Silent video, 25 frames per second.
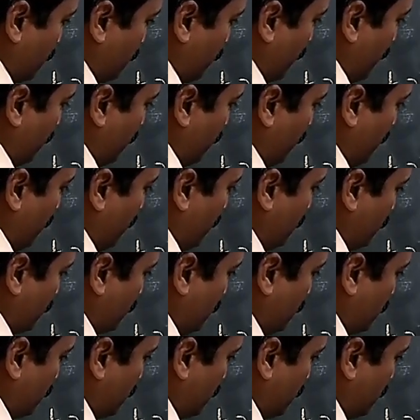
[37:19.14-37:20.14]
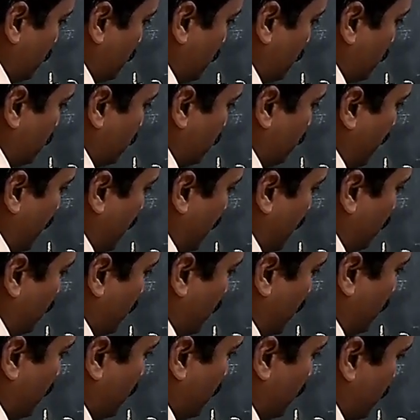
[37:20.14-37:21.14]
pi by 2 pi
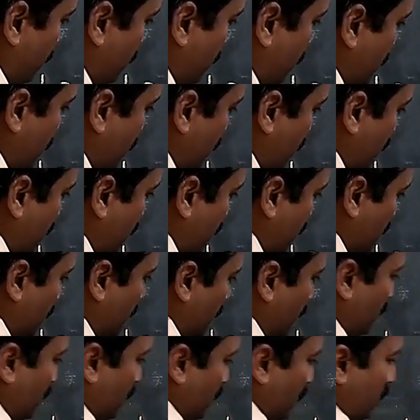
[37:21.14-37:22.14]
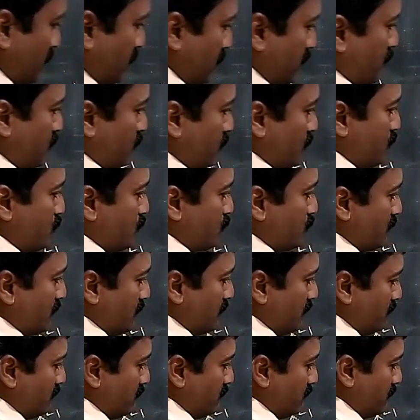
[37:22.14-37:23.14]
minus theta, because
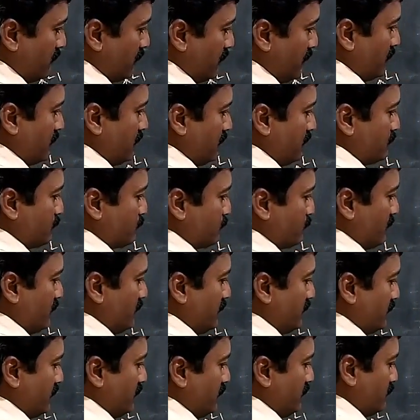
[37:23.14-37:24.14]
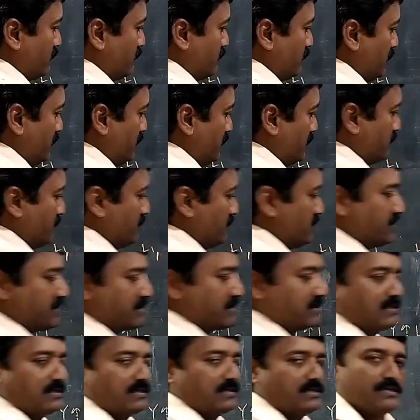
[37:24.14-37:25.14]
total angle is 180, 180
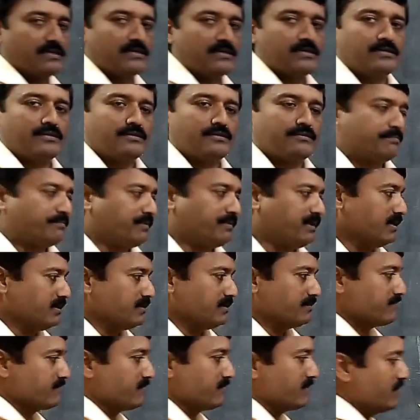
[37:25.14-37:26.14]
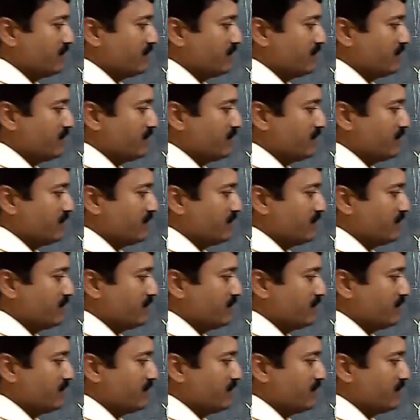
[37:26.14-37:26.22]
means pi.